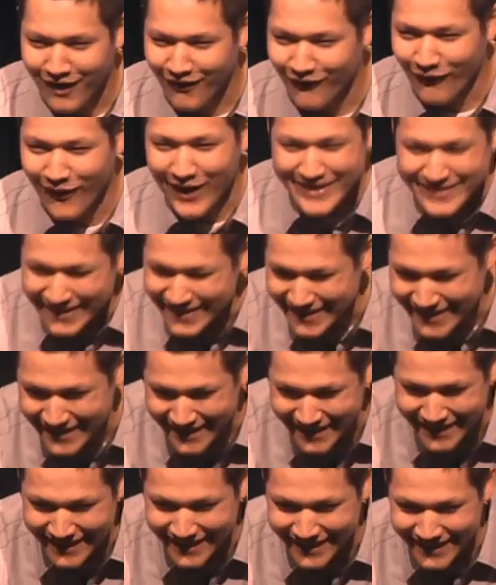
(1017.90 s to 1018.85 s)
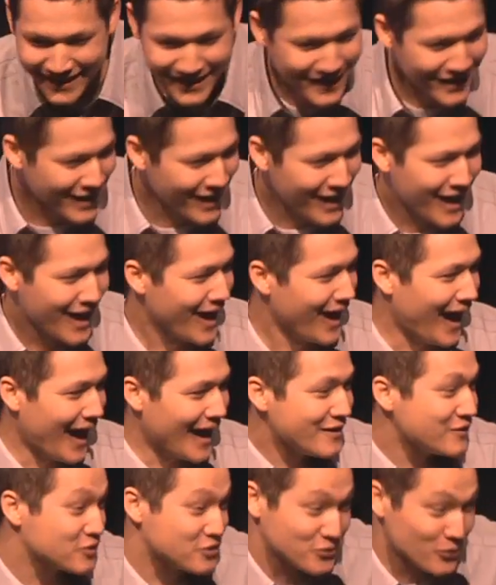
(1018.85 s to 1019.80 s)
What?
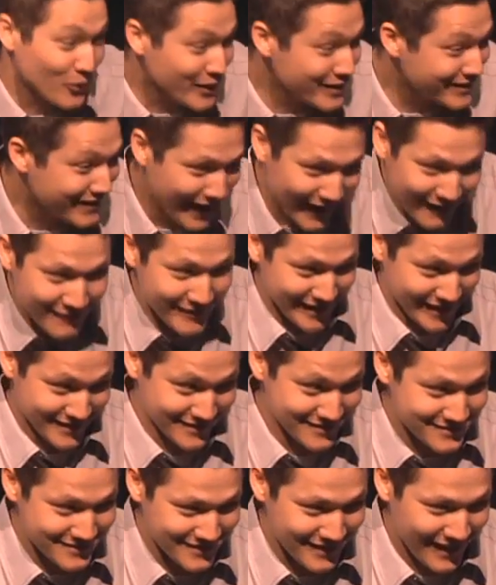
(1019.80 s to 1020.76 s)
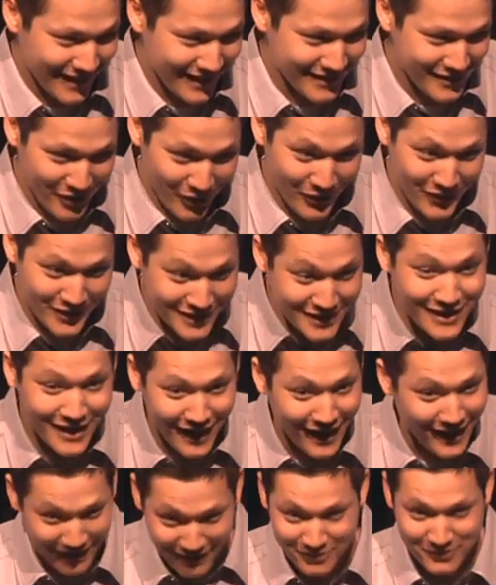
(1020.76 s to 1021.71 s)
I destroyed the evidence. You know, clear,
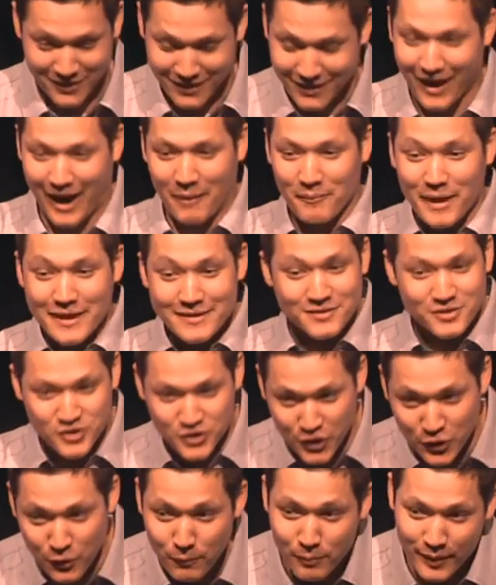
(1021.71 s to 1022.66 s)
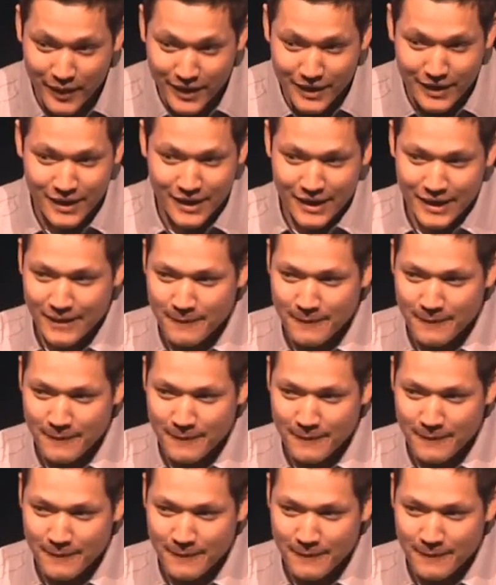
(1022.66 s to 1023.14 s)
uh, I'm not stupid.